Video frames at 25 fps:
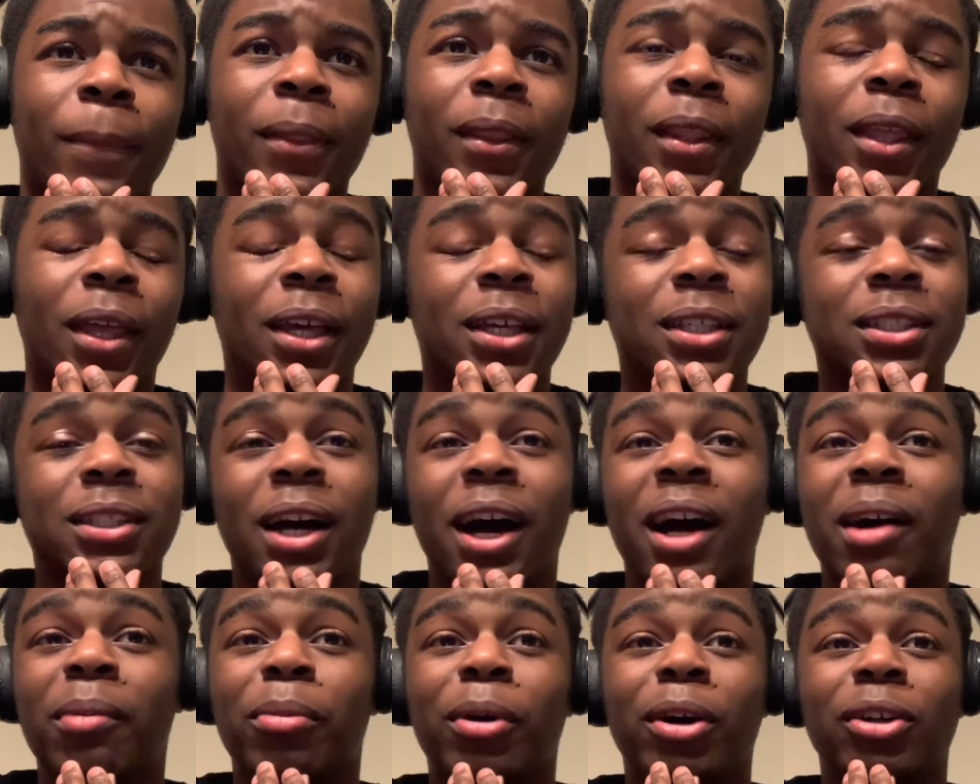His
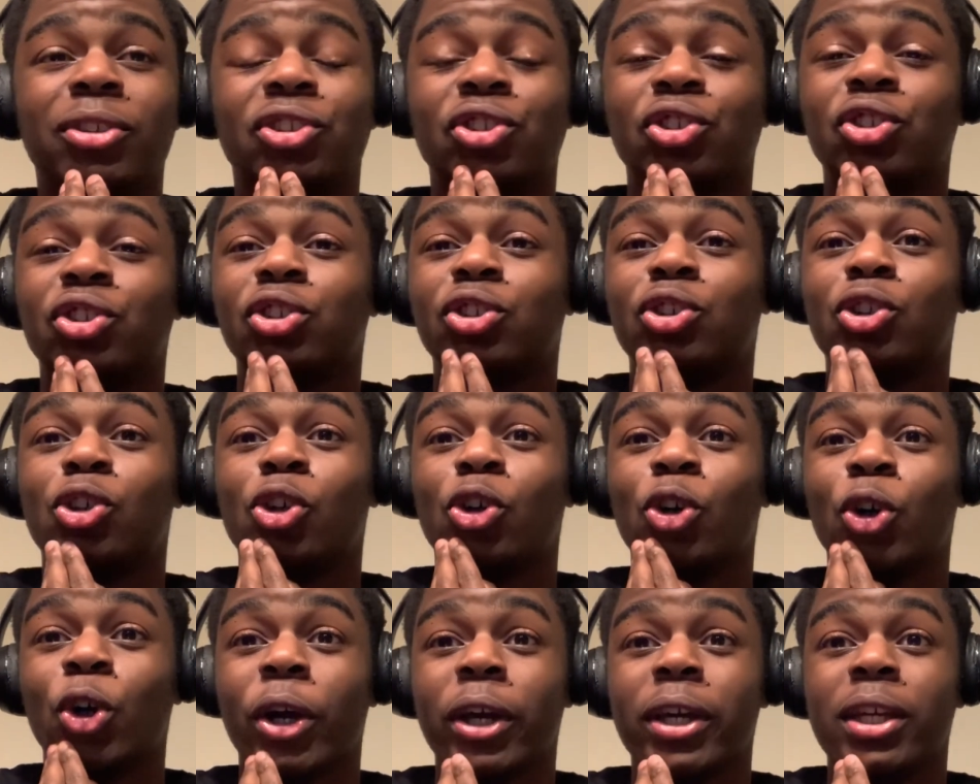eyebrows is
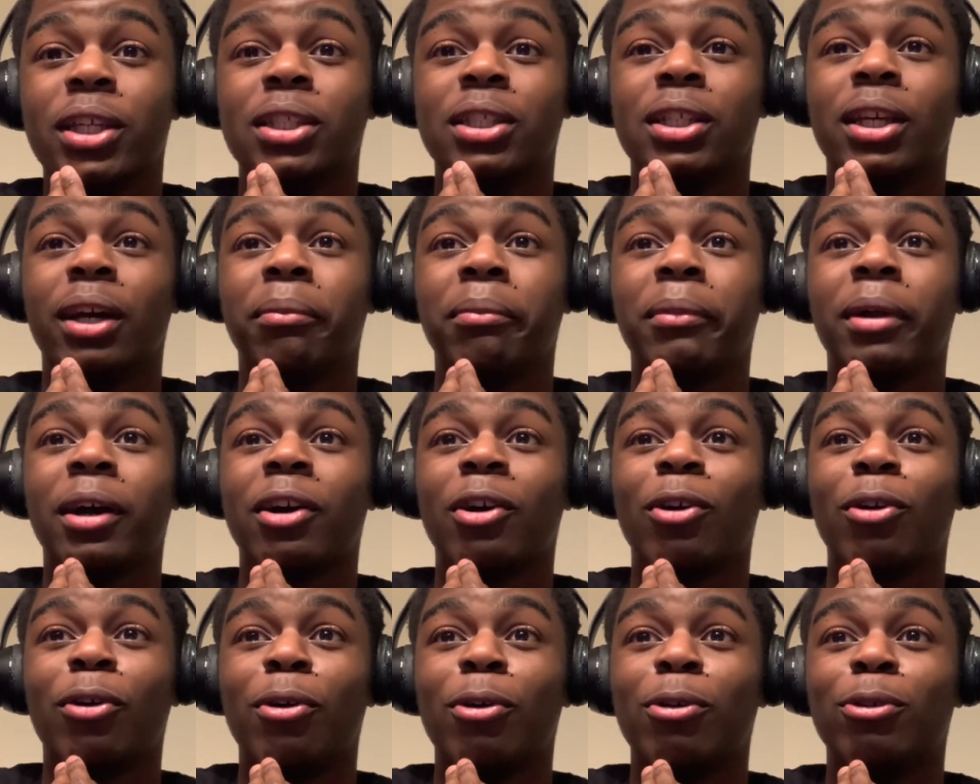crazy. I'm not
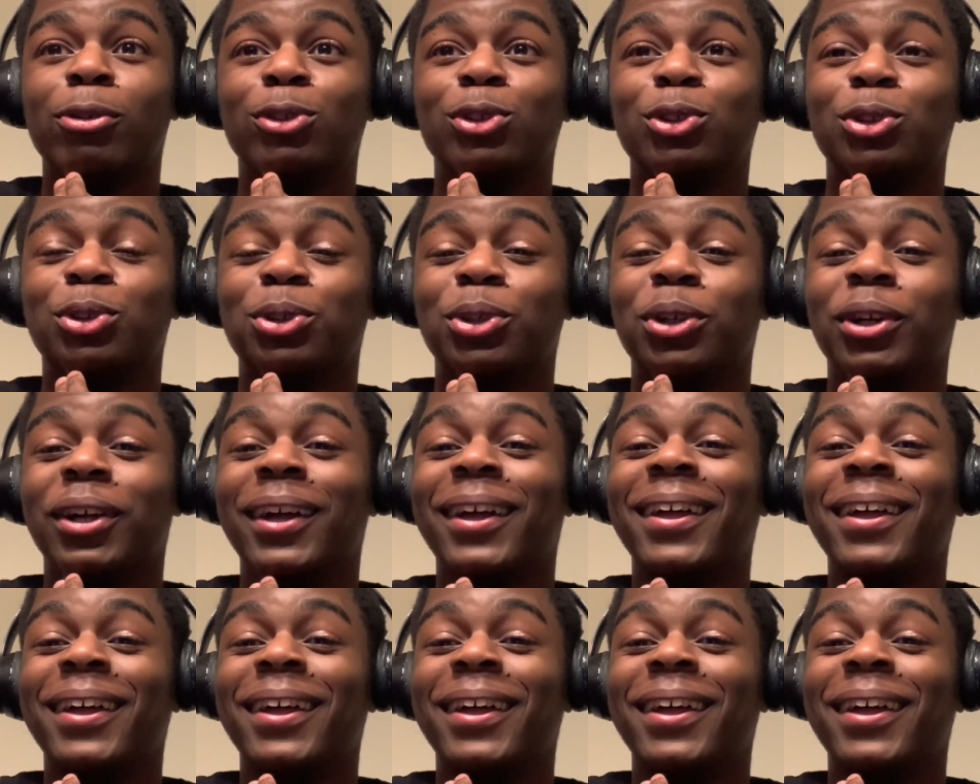gonna hold you.